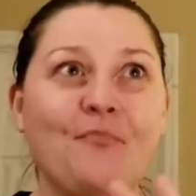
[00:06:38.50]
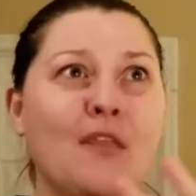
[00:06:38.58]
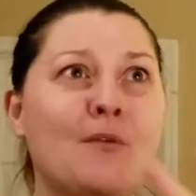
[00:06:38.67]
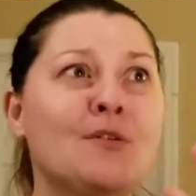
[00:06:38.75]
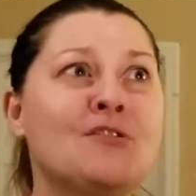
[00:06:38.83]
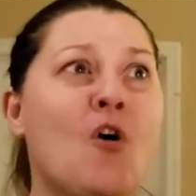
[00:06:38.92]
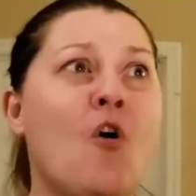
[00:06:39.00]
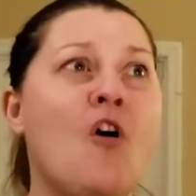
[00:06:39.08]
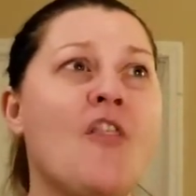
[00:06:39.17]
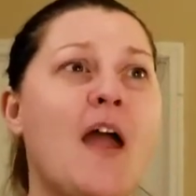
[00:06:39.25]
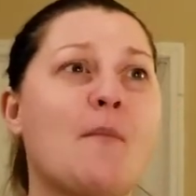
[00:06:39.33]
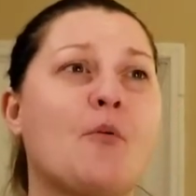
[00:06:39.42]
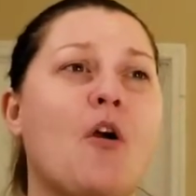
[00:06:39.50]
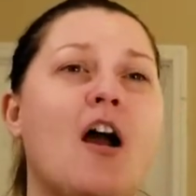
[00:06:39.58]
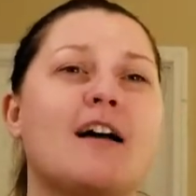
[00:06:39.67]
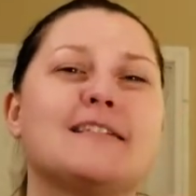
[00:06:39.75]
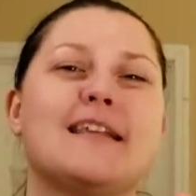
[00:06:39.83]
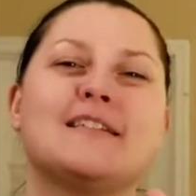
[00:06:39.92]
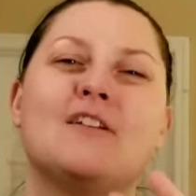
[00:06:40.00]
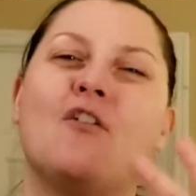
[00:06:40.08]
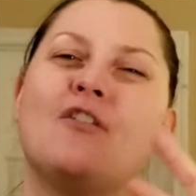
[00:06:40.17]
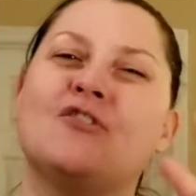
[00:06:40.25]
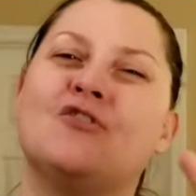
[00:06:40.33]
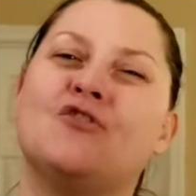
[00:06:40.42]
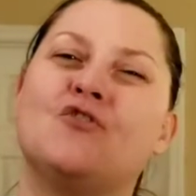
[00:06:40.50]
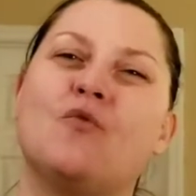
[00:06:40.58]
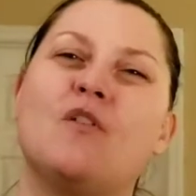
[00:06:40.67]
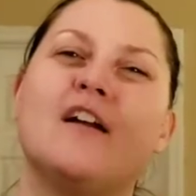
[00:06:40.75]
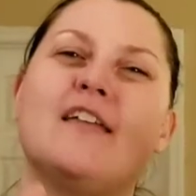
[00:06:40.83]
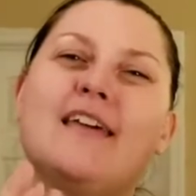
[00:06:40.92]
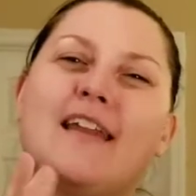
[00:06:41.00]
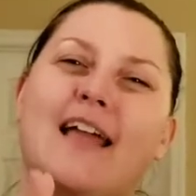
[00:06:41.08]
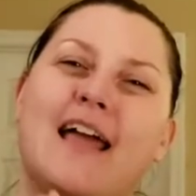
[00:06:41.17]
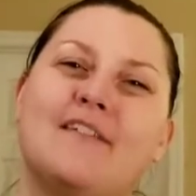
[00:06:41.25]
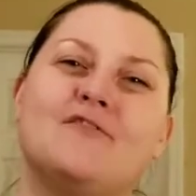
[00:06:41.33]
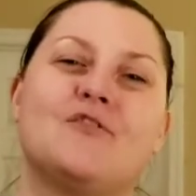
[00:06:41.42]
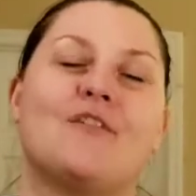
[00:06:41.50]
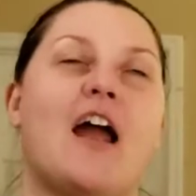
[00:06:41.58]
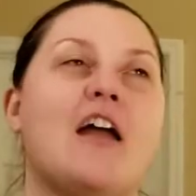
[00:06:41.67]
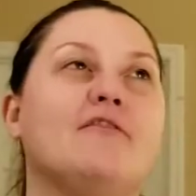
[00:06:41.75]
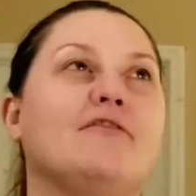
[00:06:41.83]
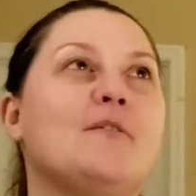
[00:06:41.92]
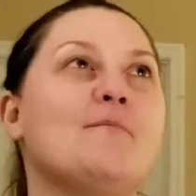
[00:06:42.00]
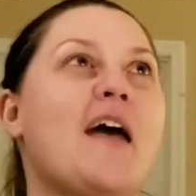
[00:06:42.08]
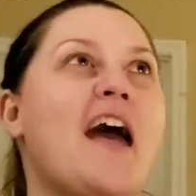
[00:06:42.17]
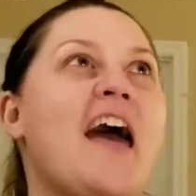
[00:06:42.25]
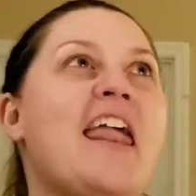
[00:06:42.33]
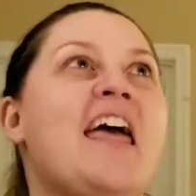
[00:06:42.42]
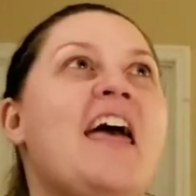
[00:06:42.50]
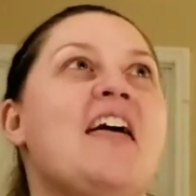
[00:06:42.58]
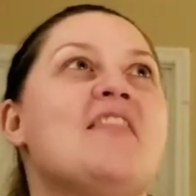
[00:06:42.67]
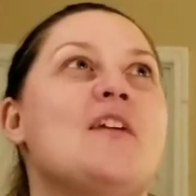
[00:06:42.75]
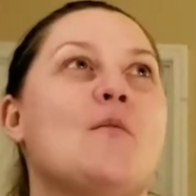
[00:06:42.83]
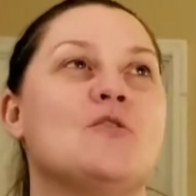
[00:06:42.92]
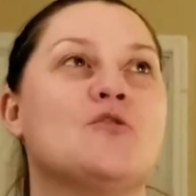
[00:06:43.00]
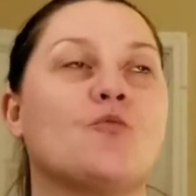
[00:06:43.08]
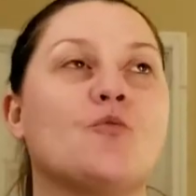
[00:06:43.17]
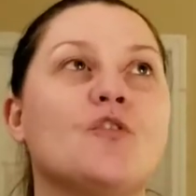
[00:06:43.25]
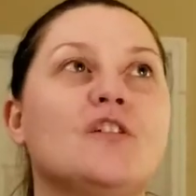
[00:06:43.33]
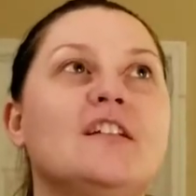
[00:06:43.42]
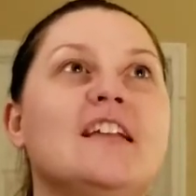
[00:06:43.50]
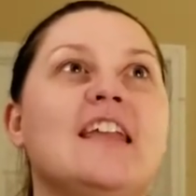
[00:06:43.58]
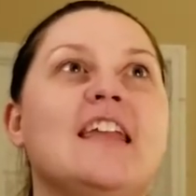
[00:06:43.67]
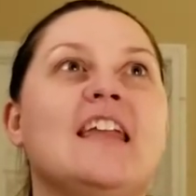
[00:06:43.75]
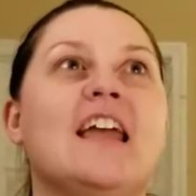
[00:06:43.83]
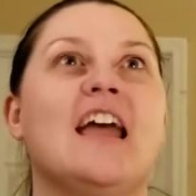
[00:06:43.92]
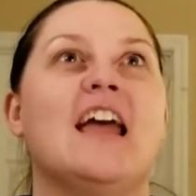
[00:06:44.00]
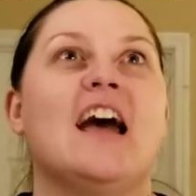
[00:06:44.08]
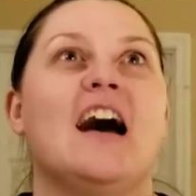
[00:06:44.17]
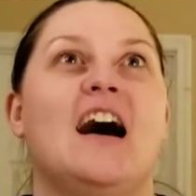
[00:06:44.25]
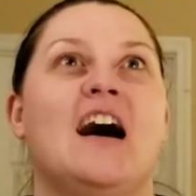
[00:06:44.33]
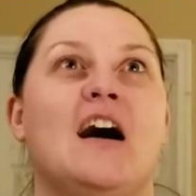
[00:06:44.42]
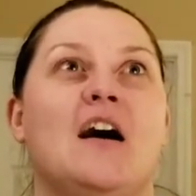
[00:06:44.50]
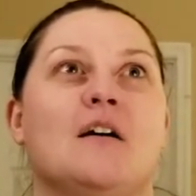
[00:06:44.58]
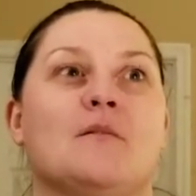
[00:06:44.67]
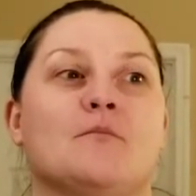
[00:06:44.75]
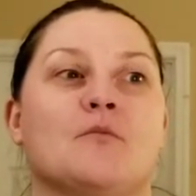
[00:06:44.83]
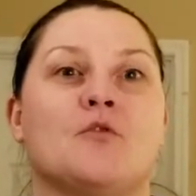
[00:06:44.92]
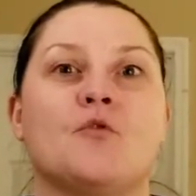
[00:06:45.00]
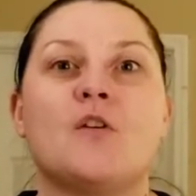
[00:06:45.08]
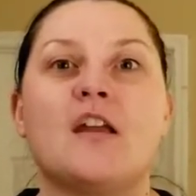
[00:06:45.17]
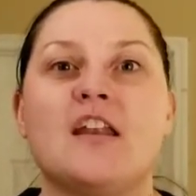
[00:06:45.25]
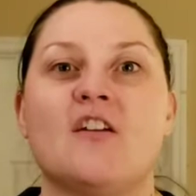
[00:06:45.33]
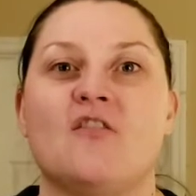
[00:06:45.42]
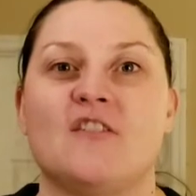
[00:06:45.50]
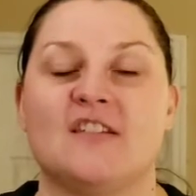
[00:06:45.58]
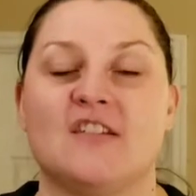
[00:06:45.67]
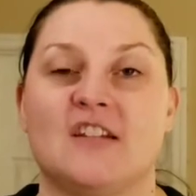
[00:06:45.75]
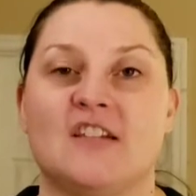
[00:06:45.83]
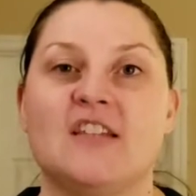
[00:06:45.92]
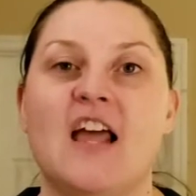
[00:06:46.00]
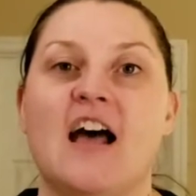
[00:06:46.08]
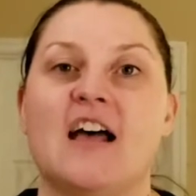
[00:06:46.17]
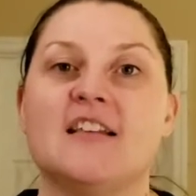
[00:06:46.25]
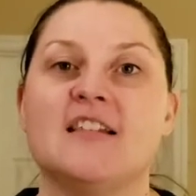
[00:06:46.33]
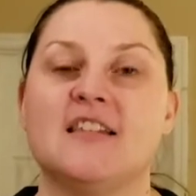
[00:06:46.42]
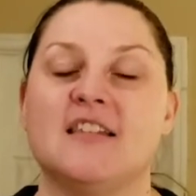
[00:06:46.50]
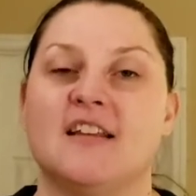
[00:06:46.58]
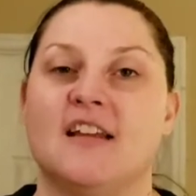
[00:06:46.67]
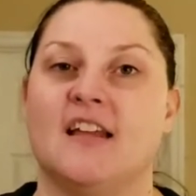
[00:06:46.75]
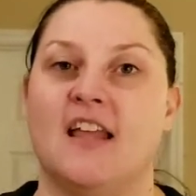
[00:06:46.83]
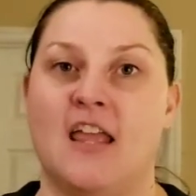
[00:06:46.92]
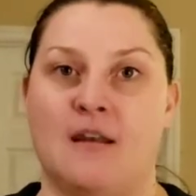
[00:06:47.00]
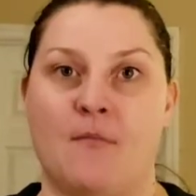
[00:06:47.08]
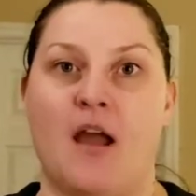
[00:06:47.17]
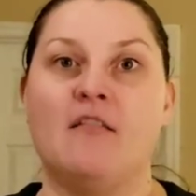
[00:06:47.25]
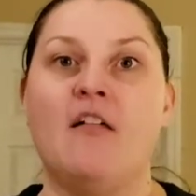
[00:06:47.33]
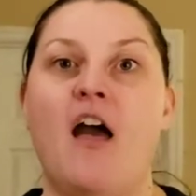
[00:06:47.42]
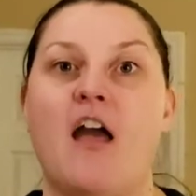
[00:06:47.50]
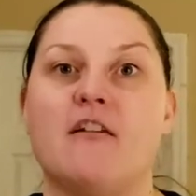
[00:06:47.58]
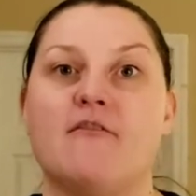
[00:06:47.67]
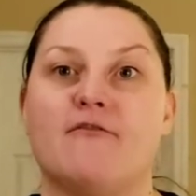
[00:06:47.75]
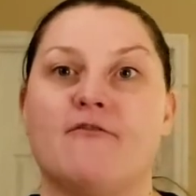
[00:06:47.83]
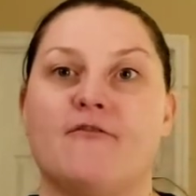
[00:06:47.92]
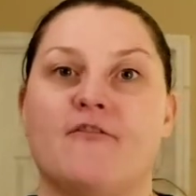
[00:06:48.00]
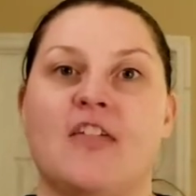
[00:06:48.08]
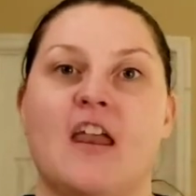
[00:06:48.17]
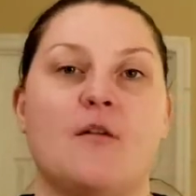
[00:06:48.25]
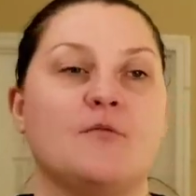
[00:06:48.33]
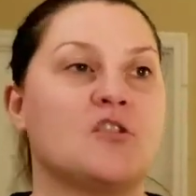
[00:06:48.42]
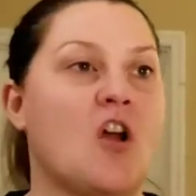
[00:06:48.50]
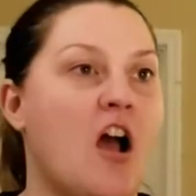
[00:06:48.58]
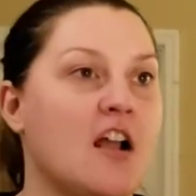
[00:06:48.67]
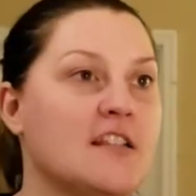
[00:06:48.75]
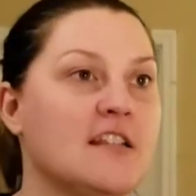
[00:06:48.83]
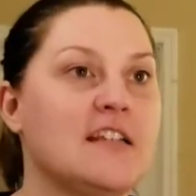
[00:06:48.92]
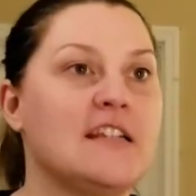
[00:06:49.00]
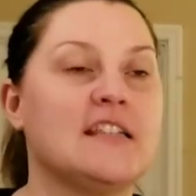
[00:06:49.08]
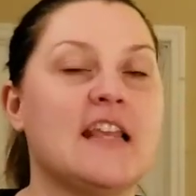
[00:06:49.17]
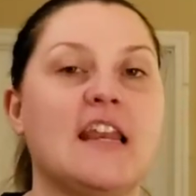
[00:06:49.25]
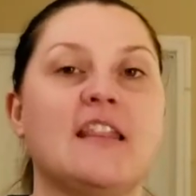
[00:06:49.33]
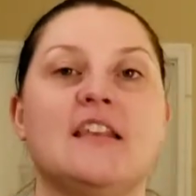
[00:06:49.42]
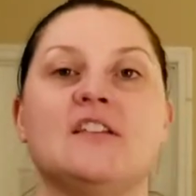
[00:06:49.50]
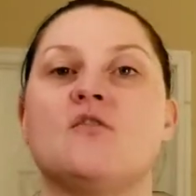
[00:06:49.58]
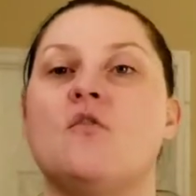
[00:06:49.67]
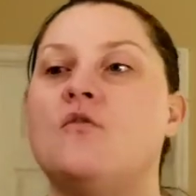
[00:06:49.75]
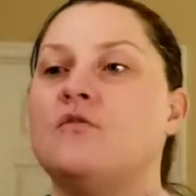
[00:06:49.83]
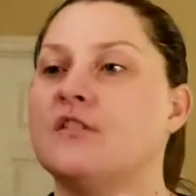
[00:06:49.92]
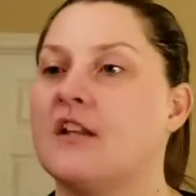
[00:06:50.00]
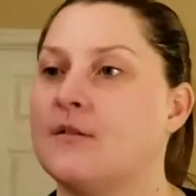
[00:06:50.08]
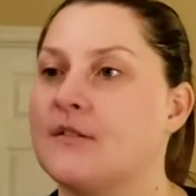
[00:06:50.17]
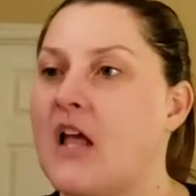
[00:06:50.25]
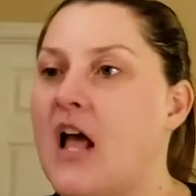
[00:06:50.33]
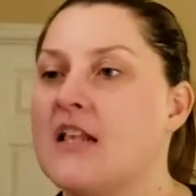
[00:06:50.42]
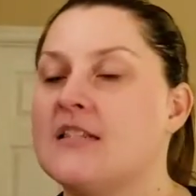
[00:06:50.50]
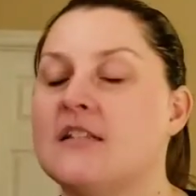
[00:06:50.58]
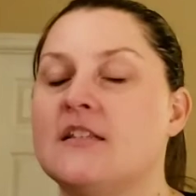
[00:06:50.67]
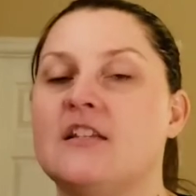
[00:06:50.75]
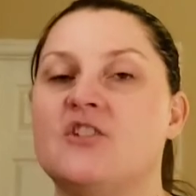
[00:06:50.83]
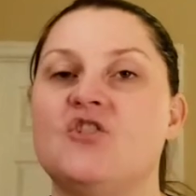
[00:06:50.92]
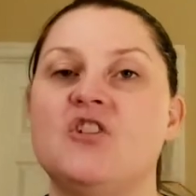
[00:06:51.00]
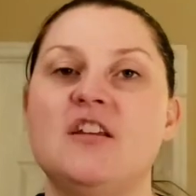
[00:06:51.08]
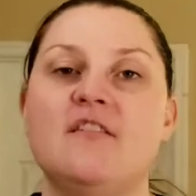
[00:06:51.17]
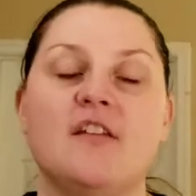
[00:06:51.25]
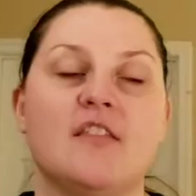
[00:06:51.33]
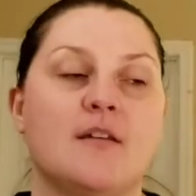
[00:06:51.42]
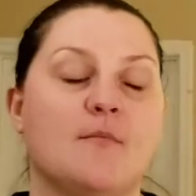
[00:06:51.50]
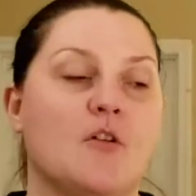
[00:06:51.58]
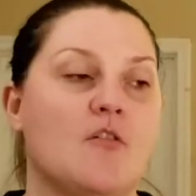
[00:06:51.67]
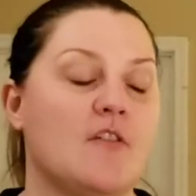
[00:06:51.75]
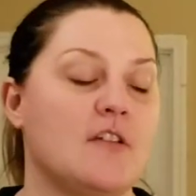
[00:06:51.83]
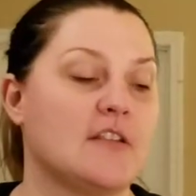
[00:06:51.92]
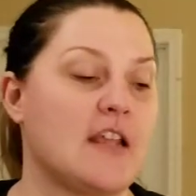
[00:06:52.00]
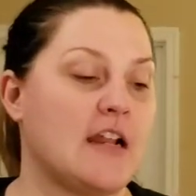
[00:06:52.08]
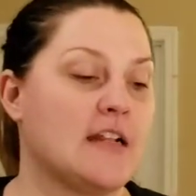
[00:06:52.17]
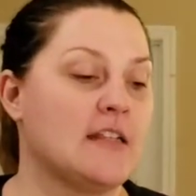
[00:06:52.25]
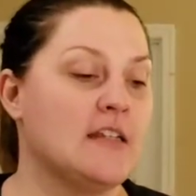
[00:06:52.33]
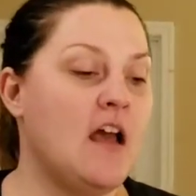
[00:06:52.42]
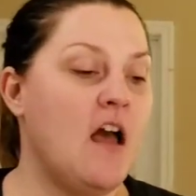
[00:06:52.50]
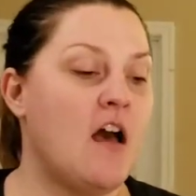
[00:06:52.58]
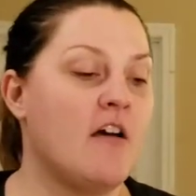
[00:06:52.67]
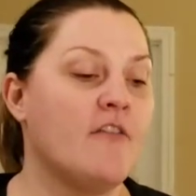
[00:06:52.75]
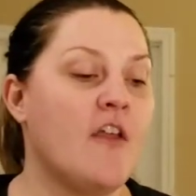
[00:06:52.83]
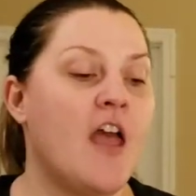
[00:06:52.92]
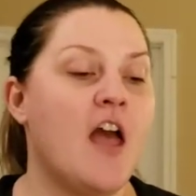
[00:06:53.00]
it was all that process and all the joy that I kind of derived from that was really creating all this success in my life, that I was constantly setting these goals and I was constantly achieving them and all this kind of stuff.